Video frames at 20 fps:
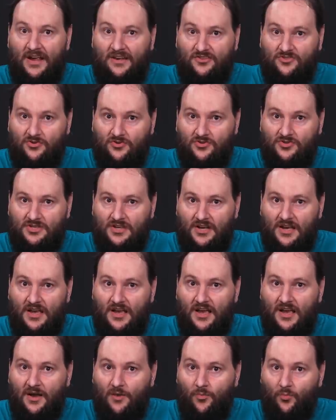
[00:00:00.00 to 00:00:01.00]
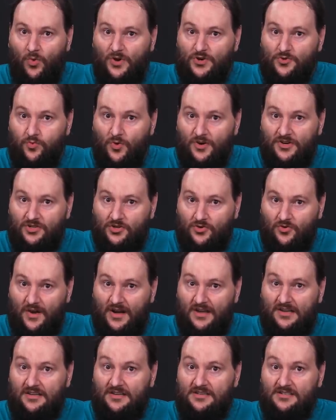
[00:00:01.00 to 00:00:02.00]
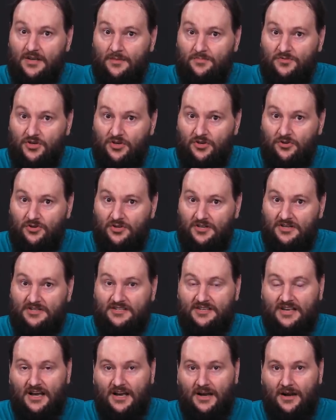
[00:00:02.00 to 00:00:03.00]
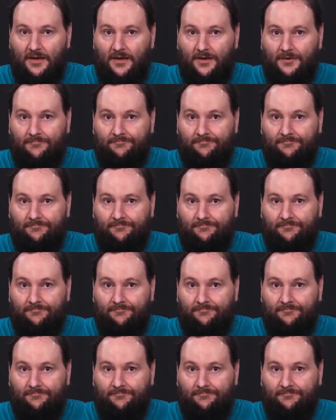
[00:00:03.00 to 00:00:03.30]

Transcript: answers, and which one is correct is up to you to decide.